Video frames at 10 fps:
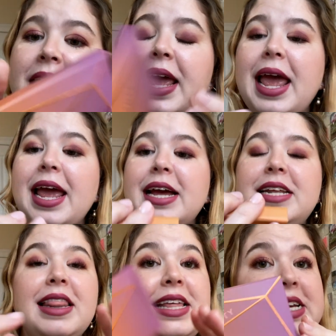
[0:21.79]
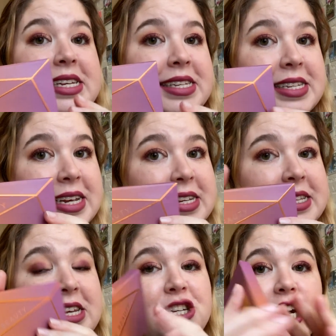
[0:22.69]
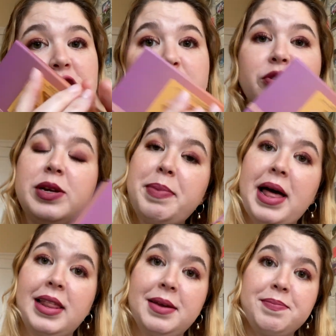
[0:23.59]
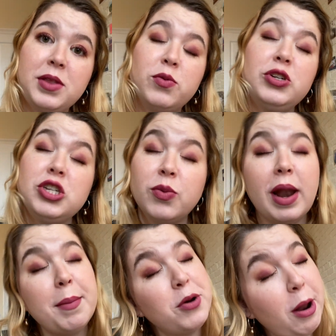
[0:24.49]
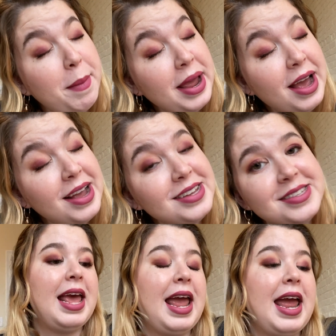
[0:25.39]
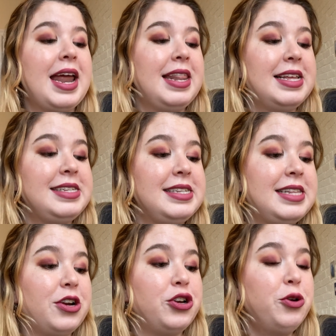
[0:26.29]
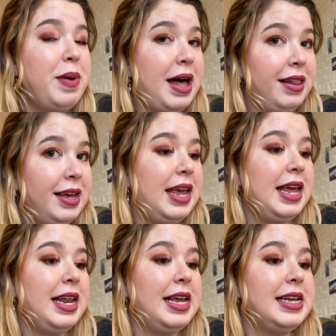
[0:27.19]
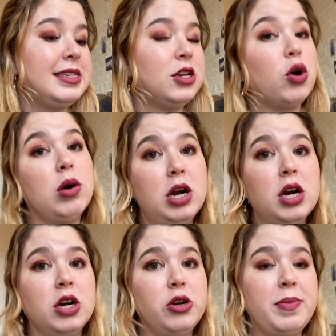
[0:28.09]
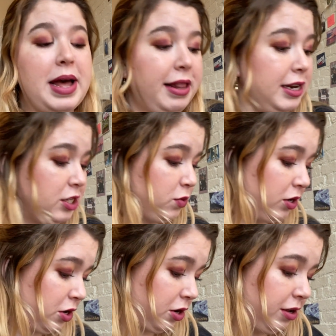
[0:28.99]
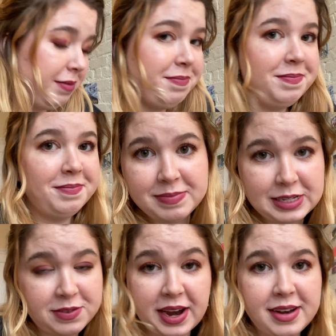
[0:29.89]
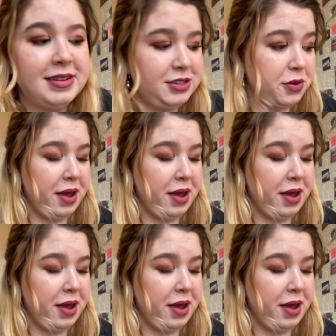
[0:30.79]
And this is the Joshua Tree palette, which is what I put on my eyes. And this is their new palette. It is, or her new palette. One girl. It's fine. It's okay.